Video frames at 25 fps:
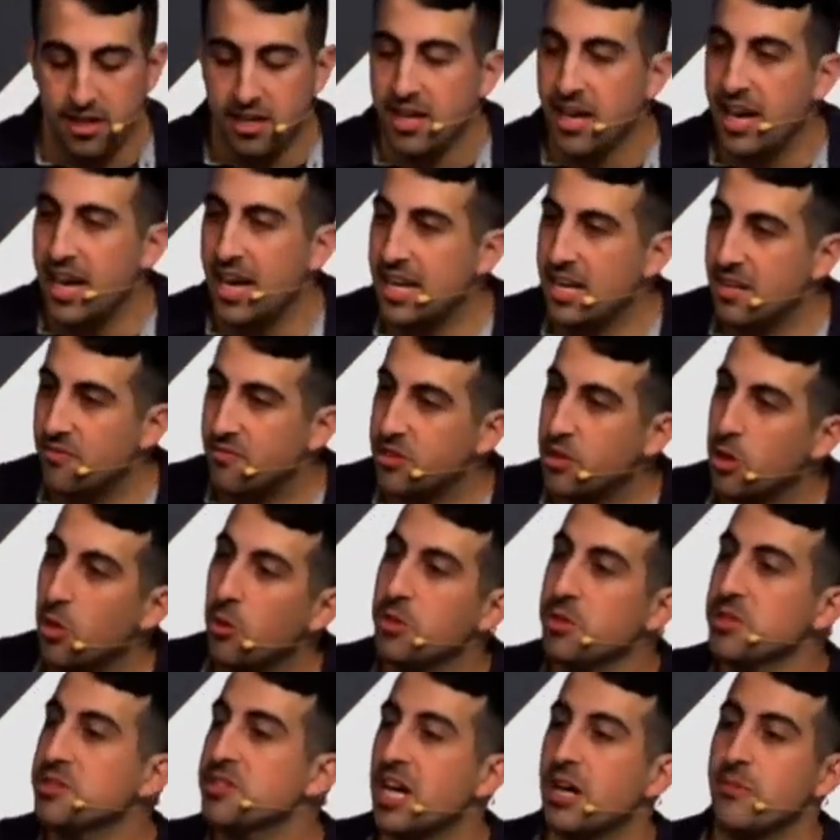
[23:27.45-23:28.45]
And if the only
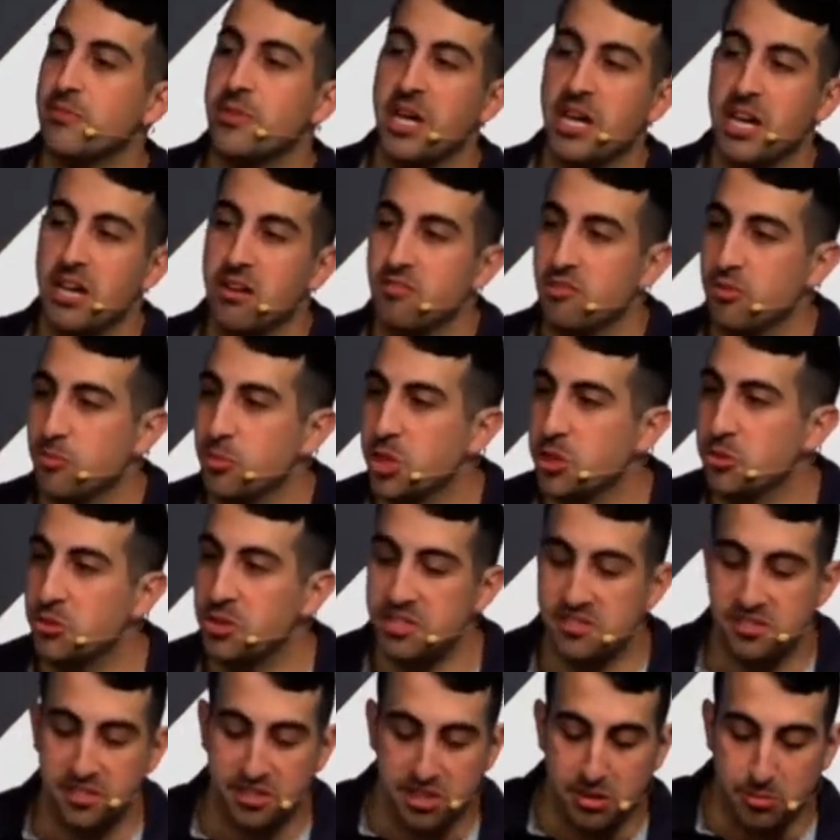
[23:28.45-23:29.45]
time they hear from you is
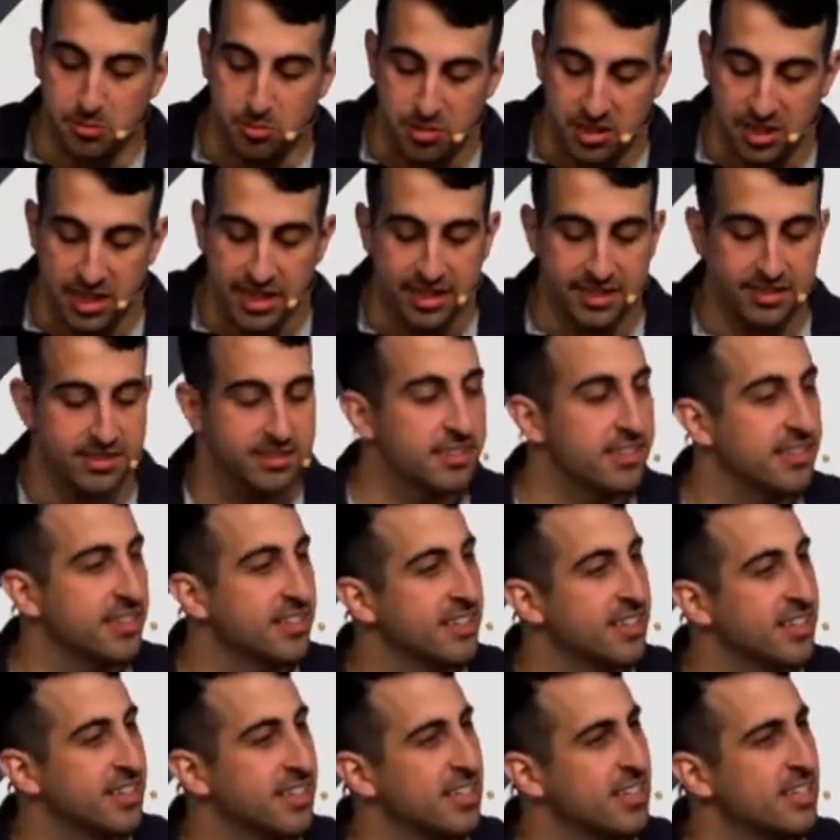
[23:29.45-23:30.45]
a complaint,
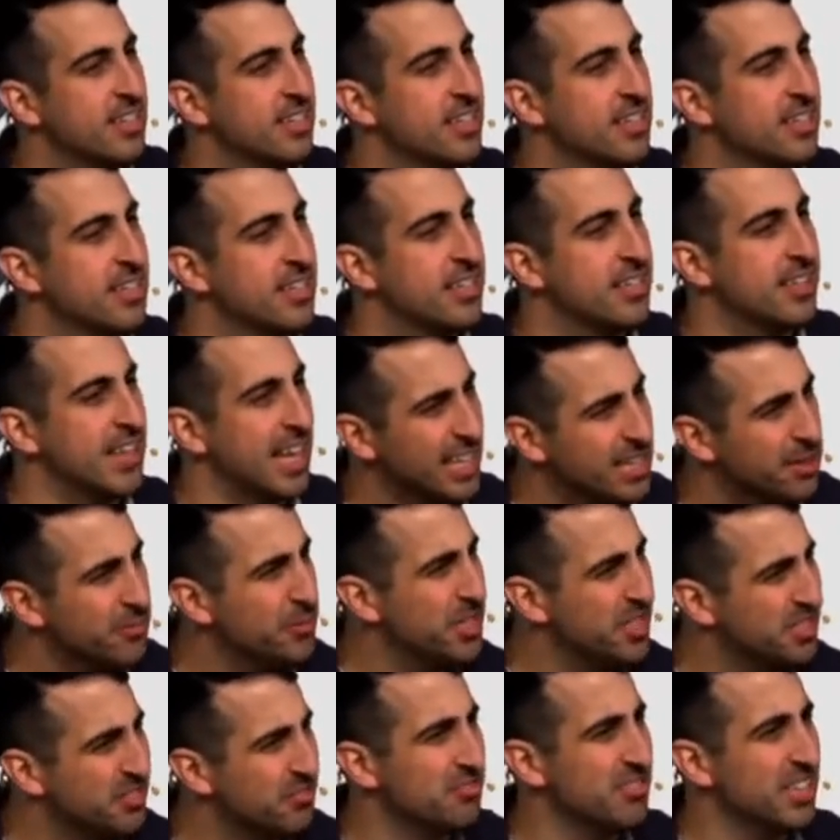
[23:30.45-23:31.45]
that can be
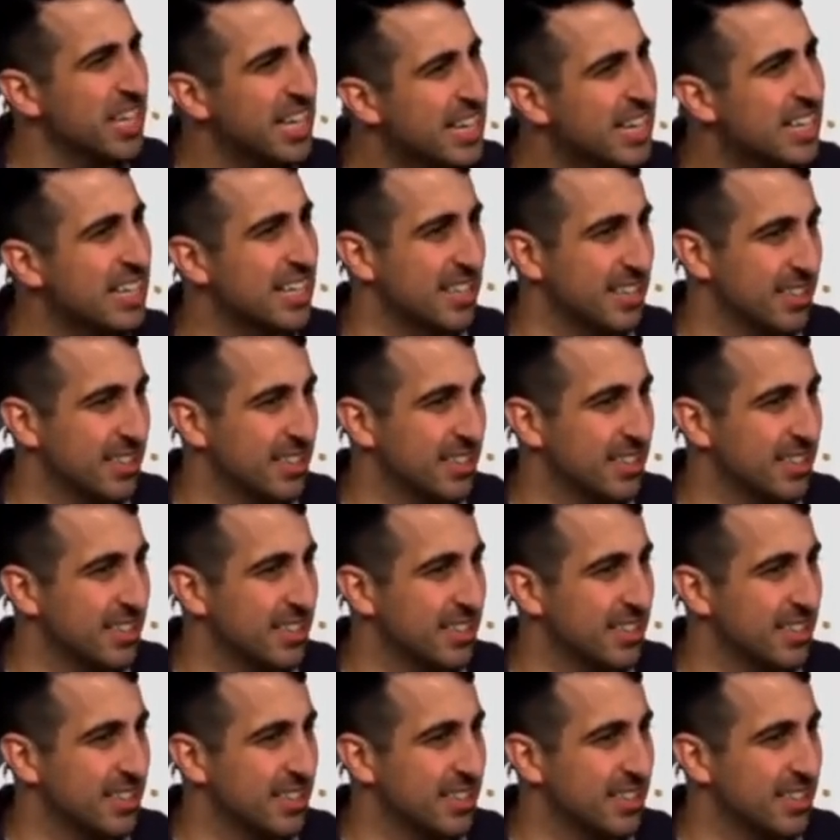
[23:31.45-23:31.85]
deflating.